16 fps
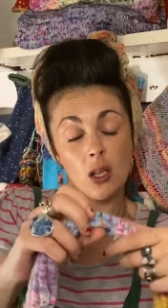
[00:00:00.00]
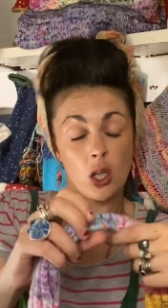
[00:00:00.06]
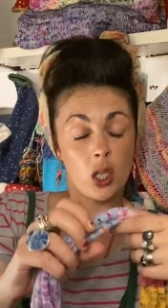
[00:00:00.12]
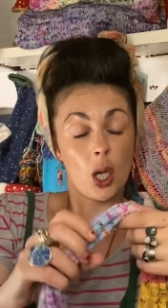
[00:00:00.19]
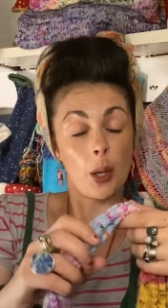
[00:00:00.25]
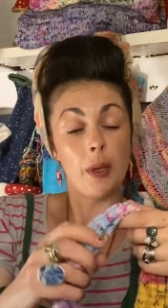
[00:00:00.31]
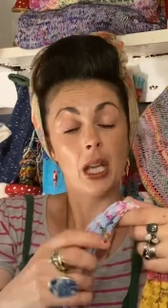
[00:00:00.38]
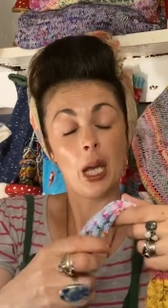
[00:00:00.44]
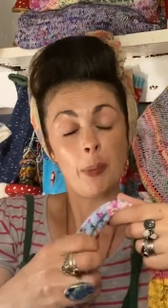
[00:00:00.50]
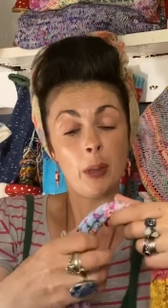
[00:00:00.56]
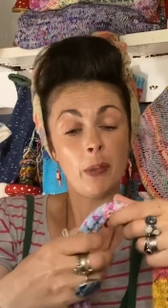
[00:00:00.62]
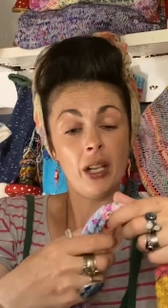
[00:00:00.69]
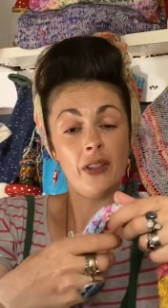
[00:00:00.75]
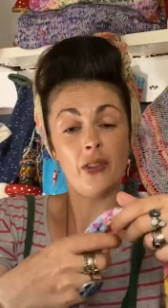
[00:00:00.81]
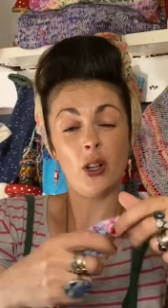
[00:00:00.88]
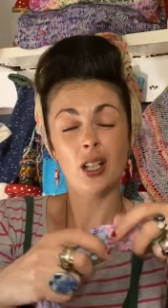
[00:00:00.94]
going up in
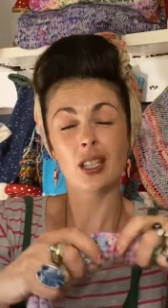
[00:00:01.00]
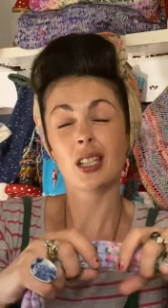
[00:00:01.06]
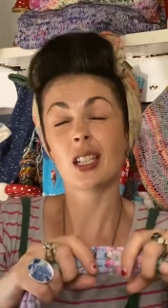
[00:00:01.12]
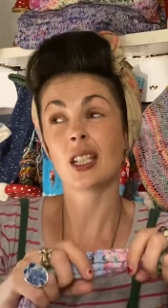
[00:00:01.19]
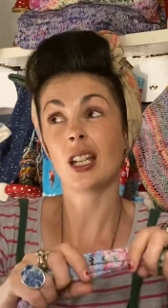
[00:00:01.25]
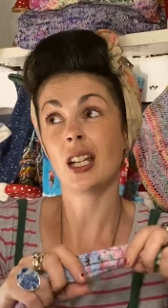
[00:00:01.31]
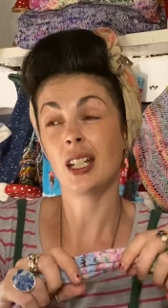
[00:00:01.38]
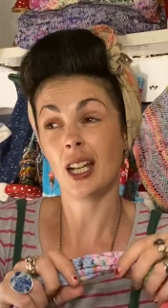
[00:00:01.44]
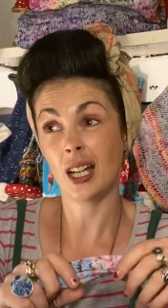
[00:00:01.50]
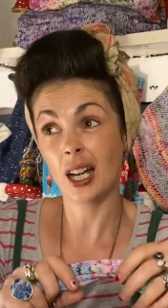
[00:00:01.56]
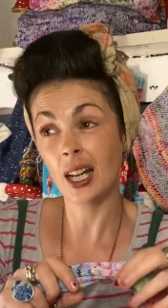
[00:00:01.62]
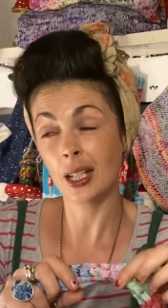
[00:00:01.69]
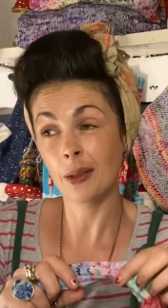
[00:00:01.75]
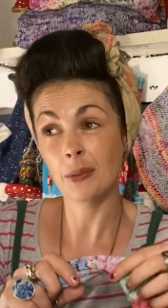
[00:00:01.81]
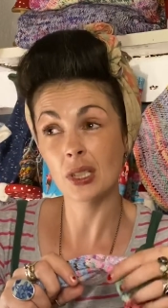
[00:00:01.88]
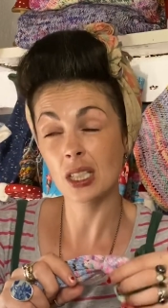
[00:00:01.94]
my voice because
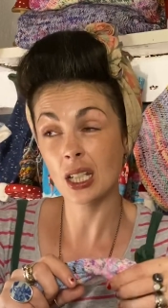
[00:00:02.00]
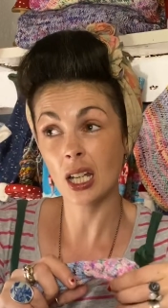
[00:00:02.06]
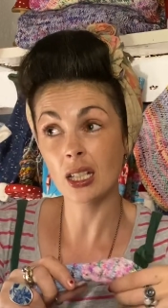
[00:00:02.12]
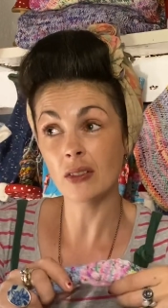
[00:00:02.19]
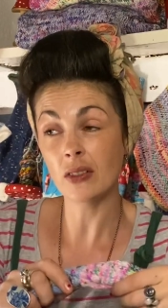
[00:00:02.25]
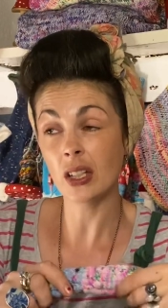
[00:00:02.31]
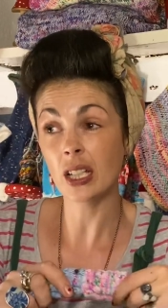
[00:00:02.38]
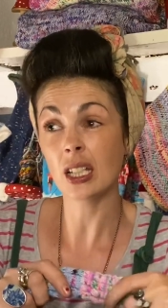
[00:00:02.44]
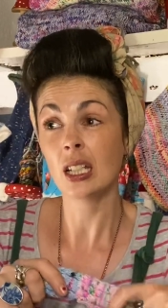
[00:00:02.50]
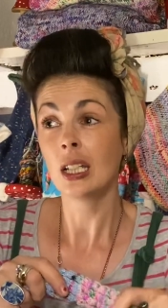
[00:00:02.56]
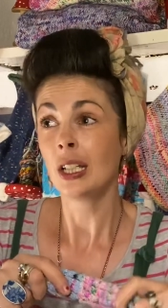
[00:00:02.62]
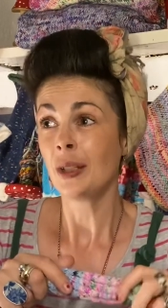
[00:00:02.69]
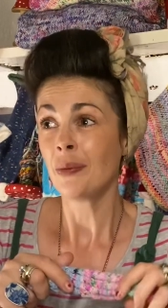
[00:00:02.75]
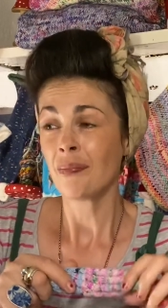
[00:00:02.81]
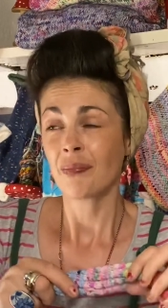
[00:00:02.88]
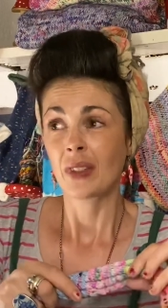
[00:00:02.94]
I was kind of like,
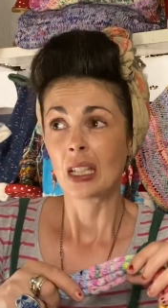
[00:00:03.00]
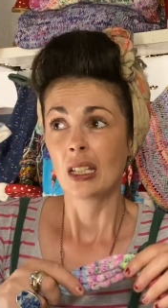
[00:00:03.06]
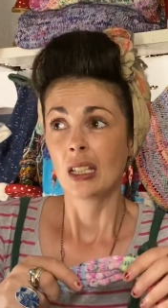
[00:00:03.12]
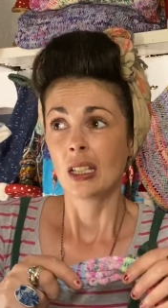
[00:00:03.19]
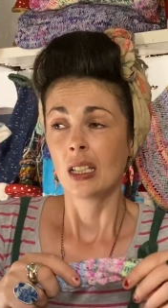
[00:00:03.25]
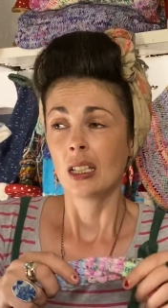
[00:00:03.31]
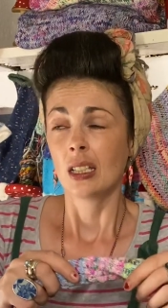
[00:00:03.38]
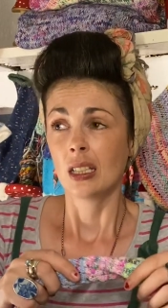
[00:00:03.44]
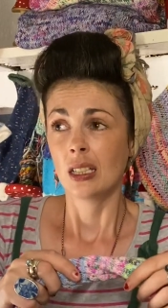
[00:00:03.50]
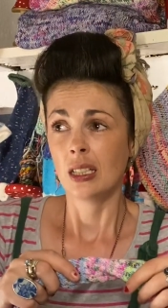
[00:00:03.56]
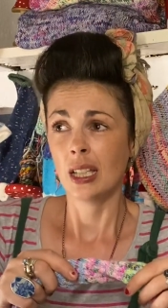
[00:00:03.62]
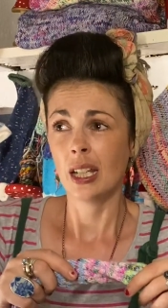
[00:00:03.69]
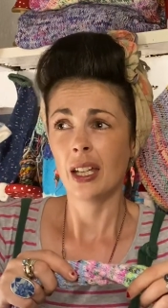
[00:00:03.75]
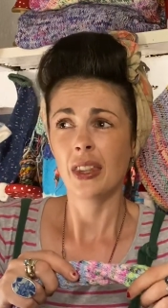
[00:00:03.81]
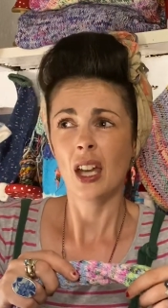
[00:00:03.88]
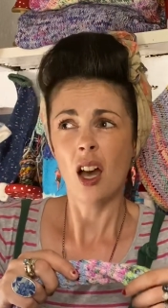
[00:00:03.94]

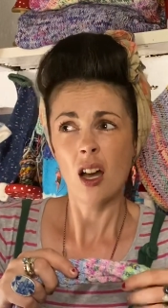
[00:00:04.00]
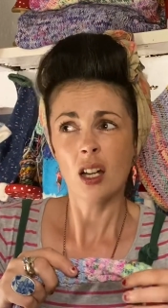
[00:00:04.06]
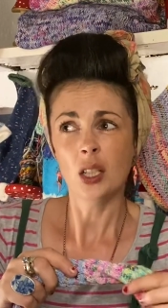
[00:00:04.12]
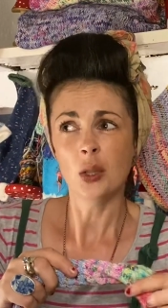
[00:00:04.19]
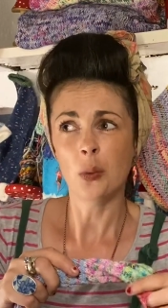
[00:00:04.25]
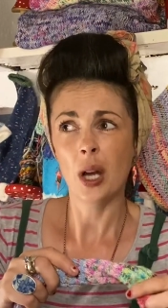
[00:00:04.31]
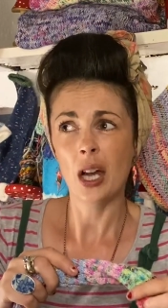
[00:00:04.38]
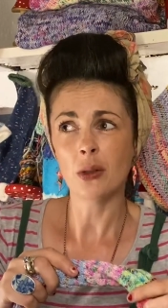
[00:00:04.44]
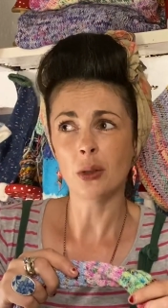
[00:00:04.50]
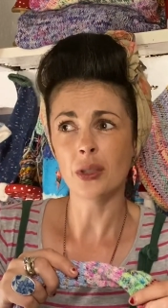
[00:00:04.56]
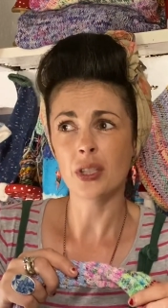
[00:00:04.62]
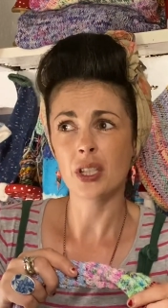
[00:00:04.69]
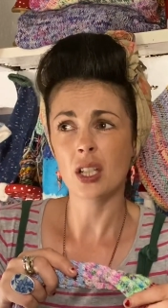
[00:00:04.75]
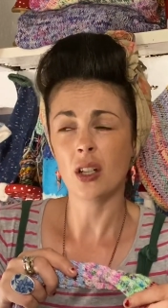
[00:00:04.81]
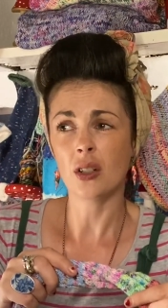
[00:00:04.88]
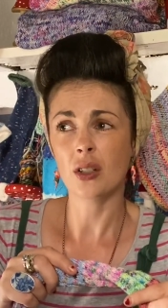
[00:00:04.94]
yeah, they are going to wear all the
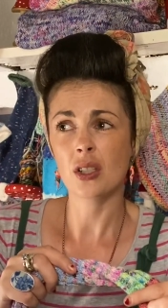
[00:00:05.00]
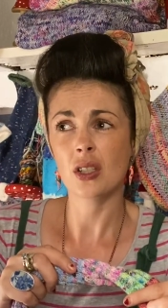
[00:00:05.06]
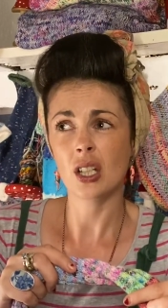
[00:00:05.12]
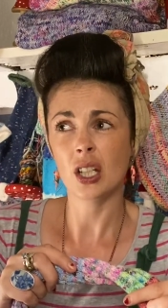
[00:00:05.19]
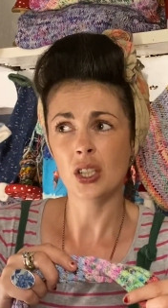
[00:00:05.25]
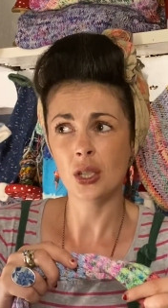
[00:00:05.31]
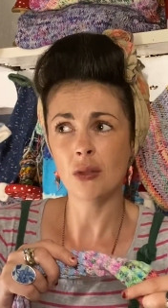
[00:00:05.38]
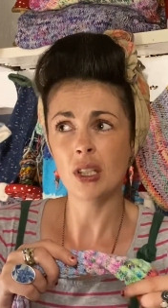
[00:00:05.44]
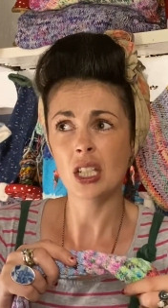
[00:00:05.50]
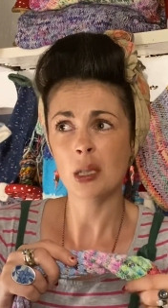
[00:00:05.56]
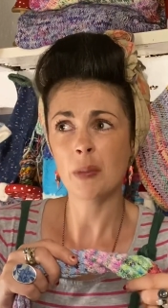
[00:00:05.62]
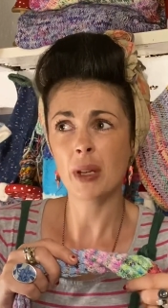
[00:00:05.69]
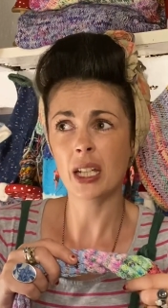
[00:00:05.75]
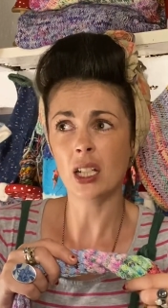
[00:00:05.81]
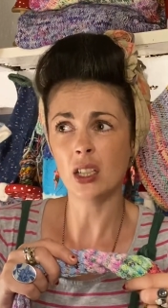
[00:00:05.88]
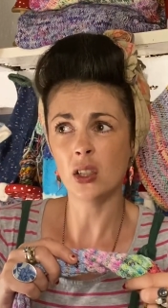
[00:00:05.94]
socks. I do need to
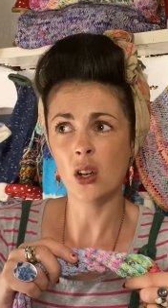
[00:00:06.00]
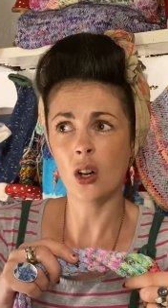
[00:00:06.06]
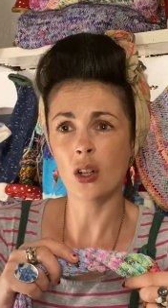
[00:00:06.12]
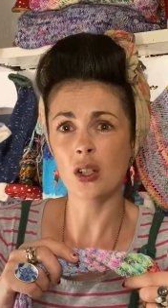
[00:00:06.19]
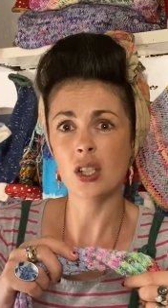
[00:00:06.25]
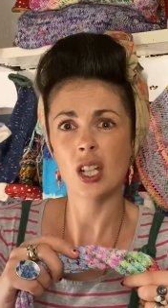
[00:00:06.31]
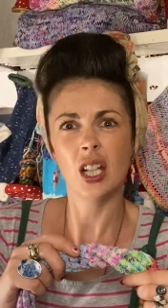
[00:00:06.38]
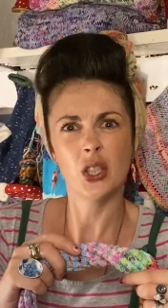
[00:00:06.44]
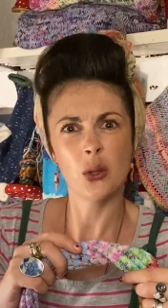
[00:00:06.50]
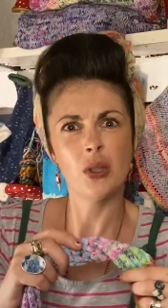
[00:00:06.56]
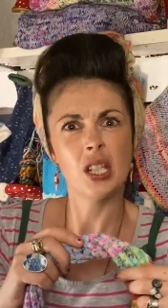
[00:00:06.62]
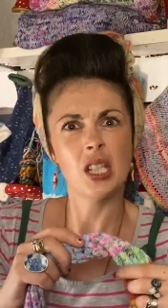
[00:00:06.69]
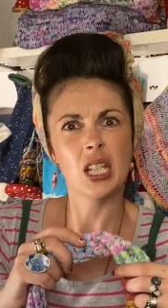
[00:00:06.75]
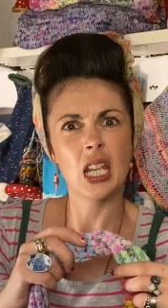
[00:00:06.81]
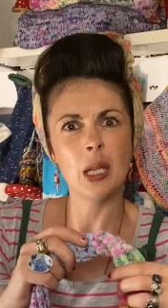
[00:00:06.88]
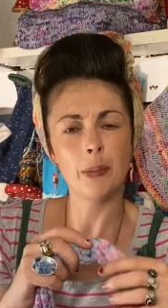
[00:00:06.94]
make a lot. I do need
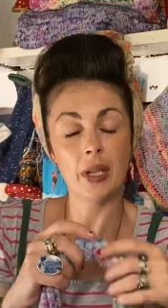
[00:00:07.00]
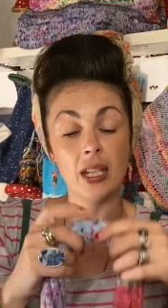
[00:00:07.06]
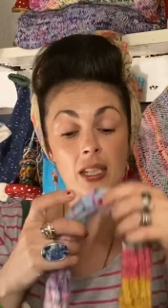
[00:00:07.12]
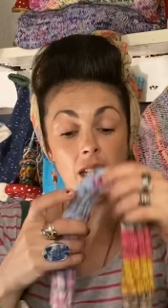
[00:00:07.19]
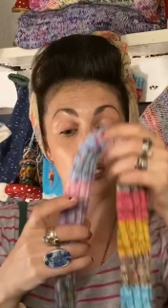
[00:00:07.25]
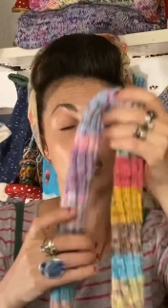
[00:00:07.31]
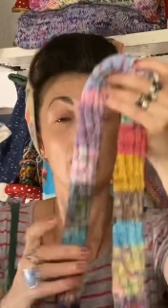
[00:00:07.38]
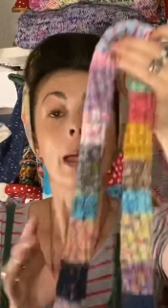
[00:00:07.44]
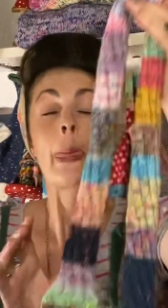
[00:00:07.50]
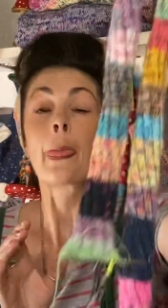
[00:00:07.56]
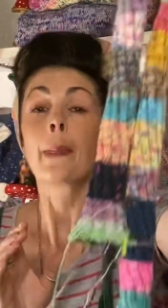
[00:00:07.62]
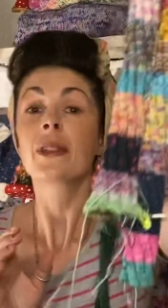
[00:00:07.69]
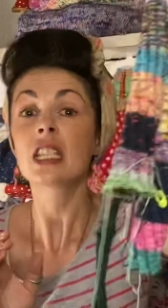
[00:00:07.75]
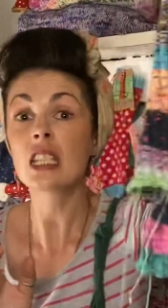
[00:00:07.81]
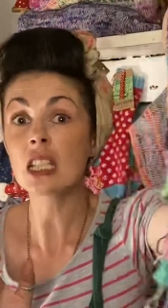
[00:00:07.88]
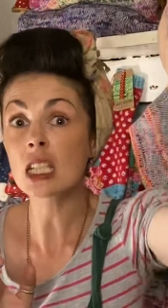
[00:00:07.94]
to keep knitting.
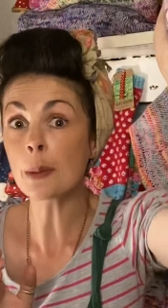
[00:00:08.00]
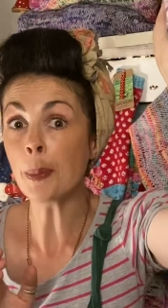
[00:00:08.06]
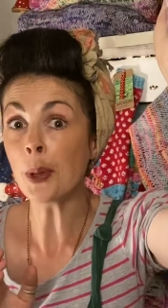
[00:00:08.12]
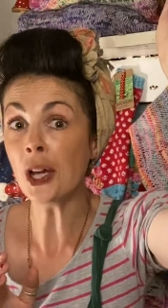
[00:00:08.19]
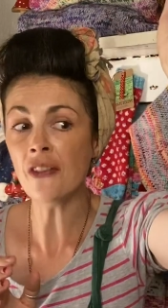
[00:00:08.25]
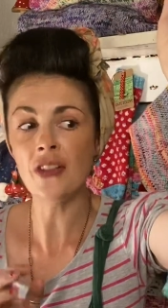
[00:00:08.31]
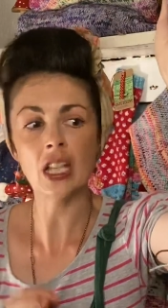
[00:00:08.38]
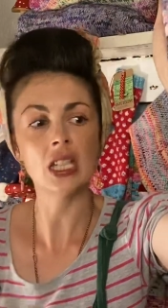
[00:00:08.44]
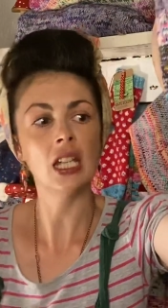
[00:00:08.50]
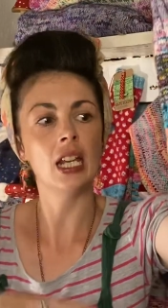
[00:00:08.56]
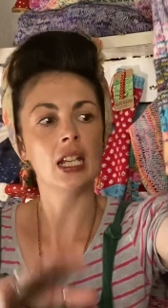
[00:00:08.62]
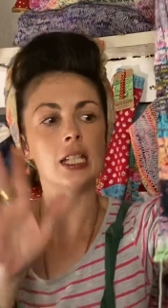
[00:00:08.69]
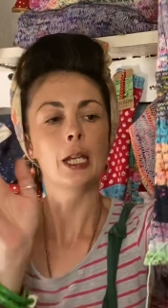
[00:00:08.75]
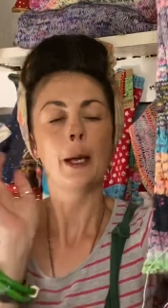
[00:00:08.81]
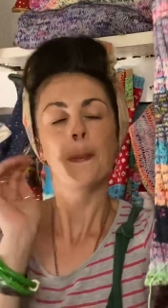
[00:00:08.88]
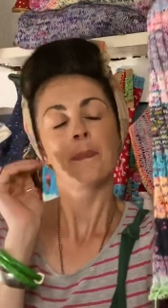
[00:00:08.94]
So this is a perfect knit.